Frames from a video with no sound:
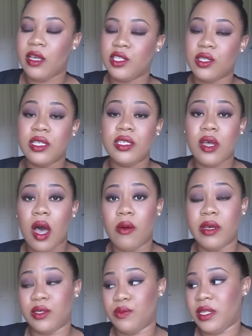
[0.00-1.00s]
So this is
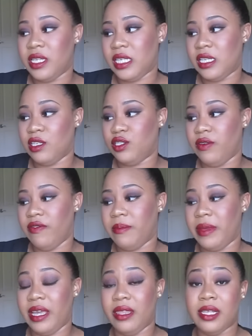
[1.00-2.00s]
always really essential for
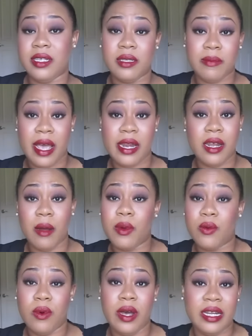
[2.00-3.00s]
me and this is my number
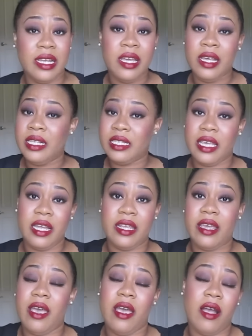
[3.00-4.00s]
one
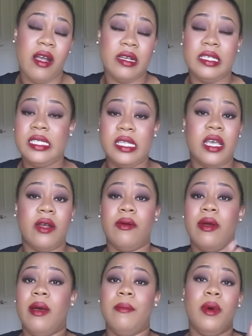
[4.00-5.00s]
skincare
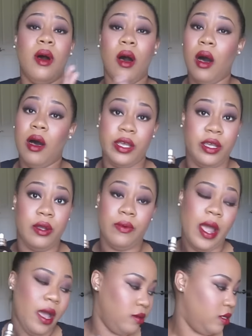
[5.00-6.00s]
serum all year
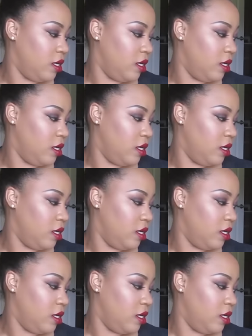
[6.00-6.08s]
round.